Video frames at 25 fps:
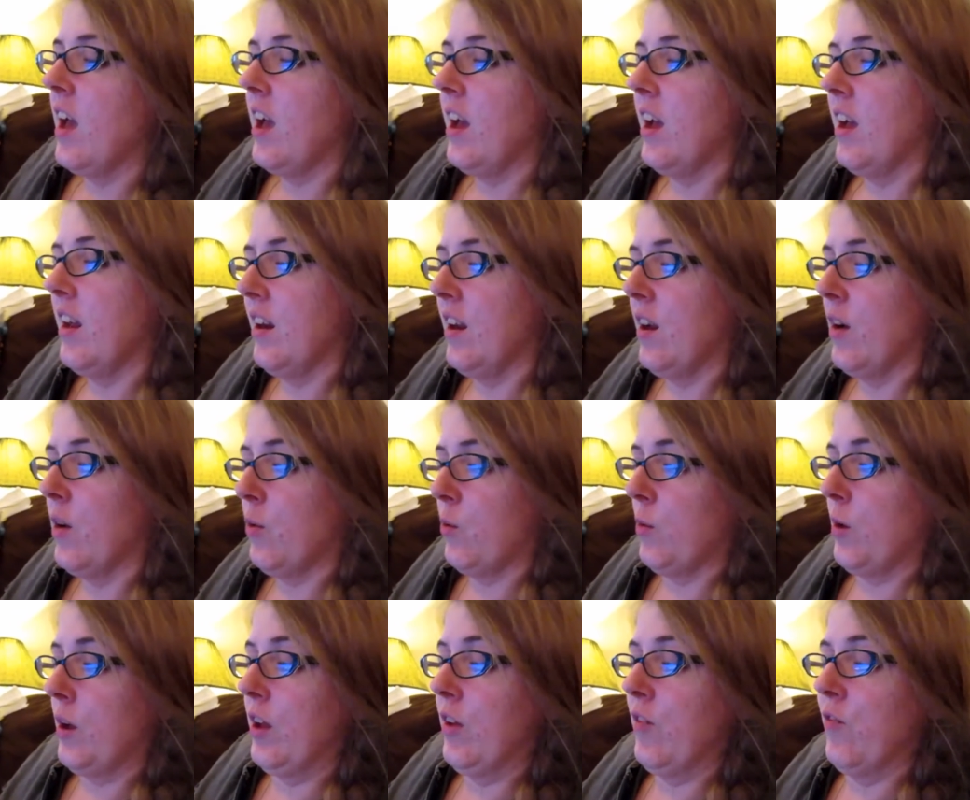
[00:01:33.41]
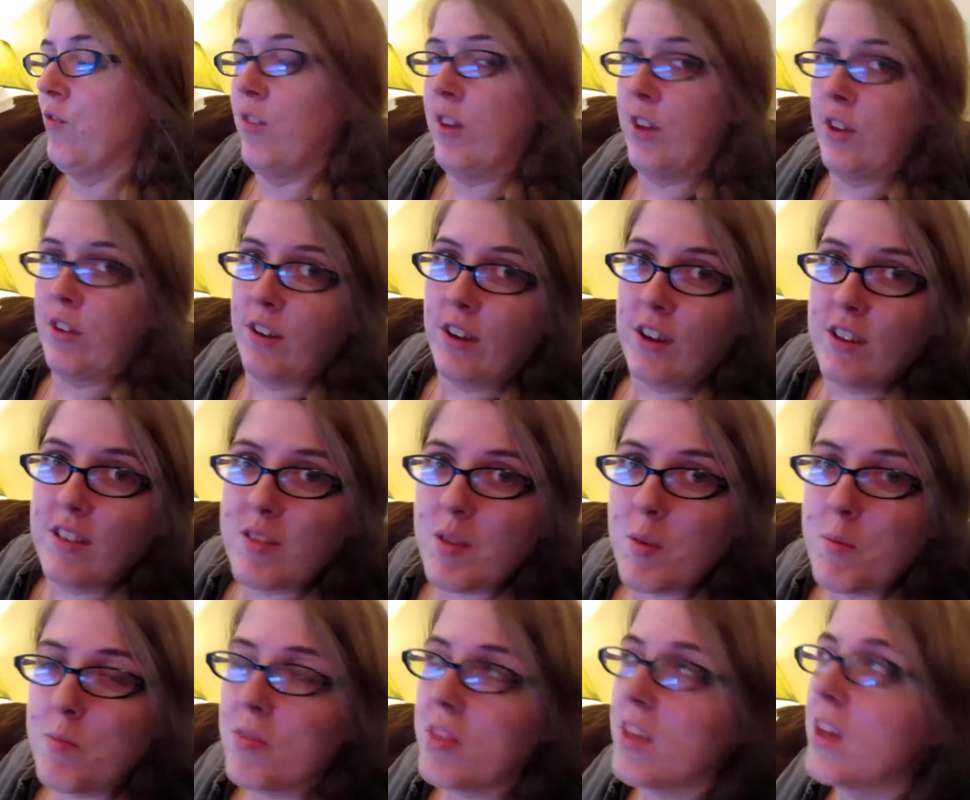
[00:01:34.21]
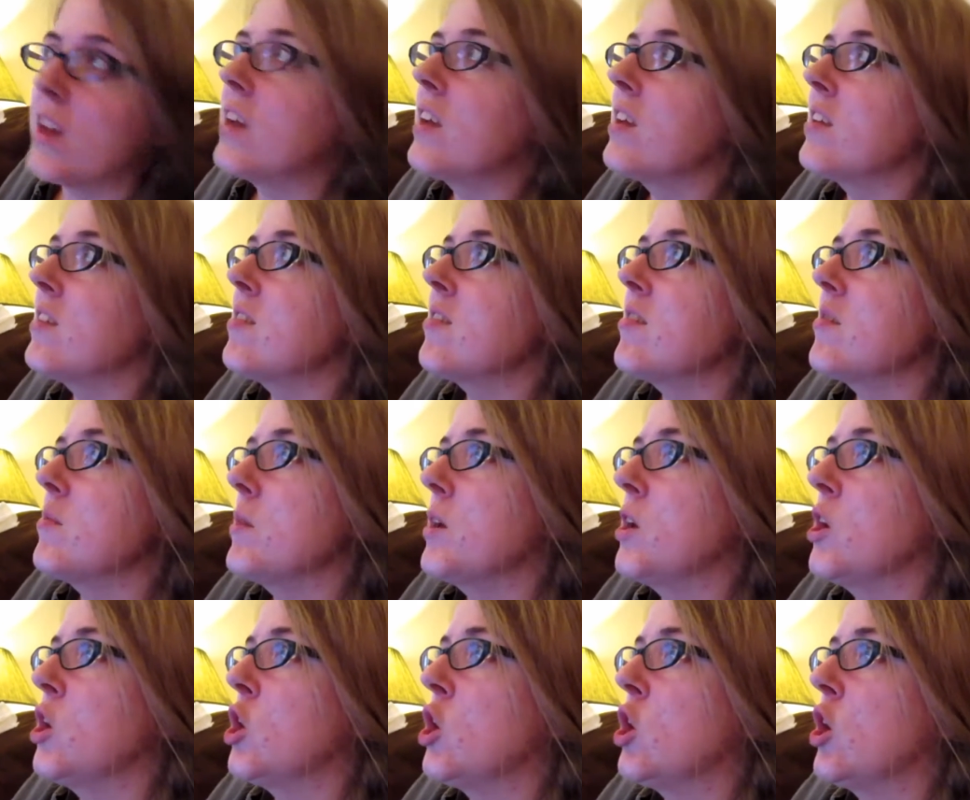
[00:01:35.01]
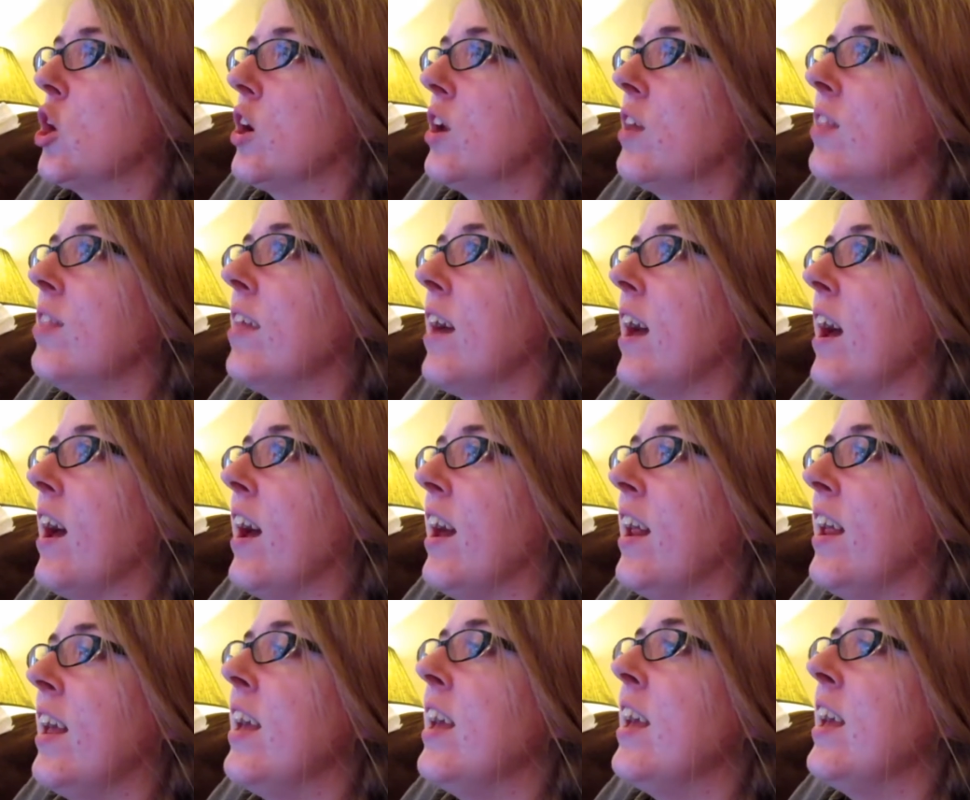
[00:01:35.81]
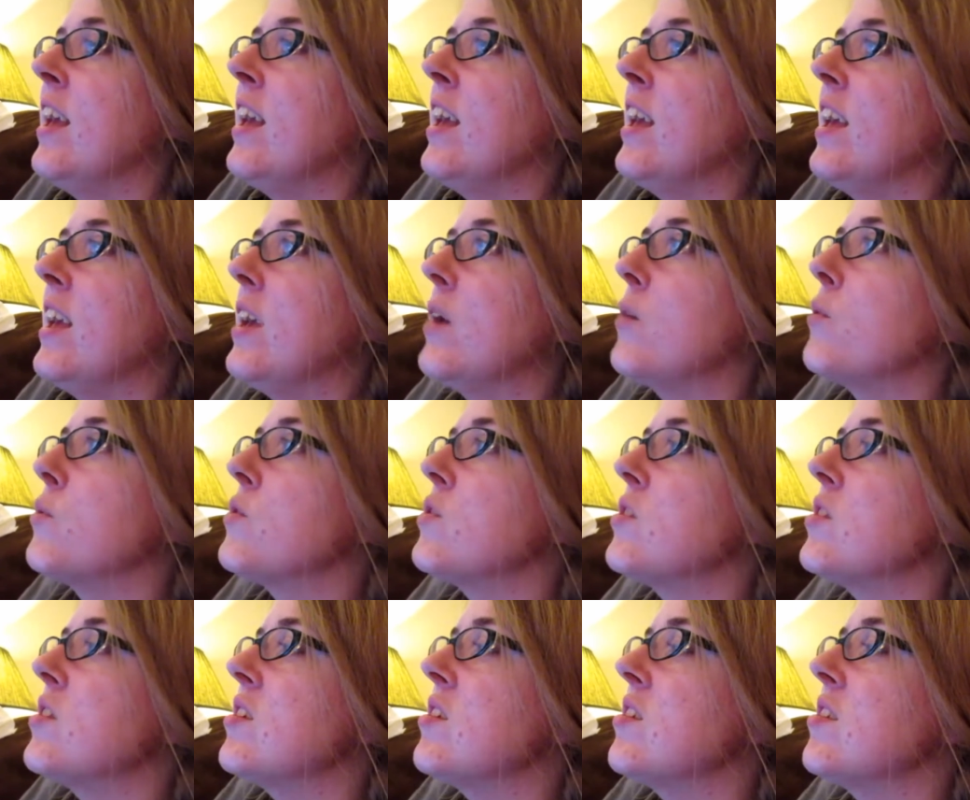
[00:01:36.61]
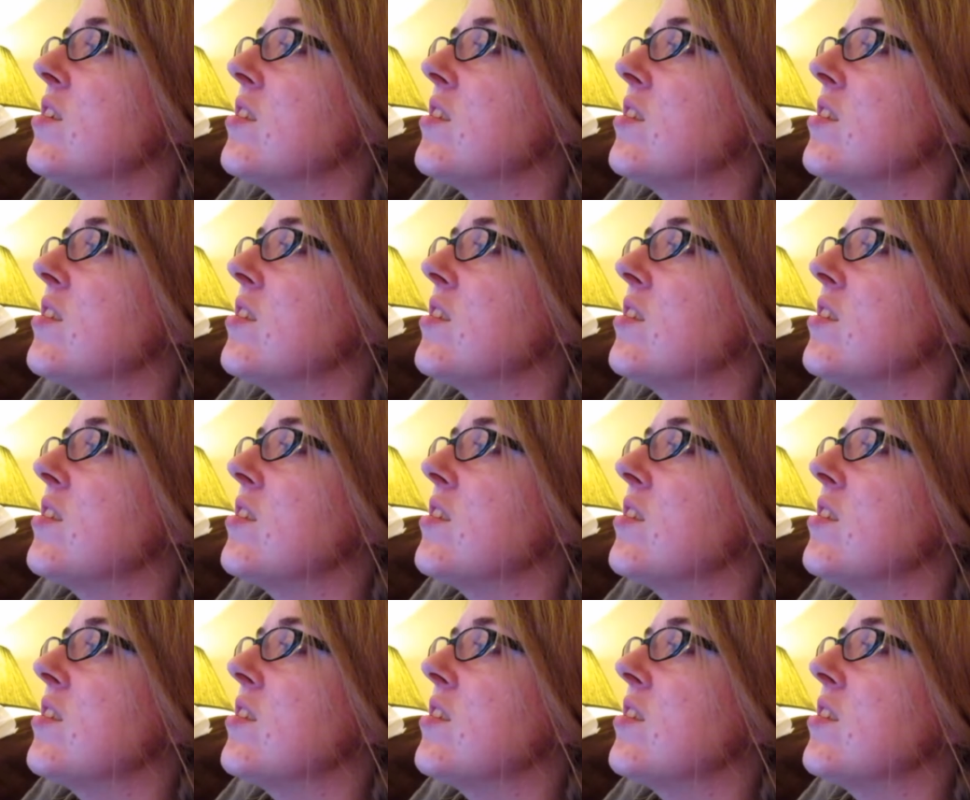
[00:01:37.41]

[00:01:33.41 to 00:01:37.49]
and reconfiguring some things to make sure that it was the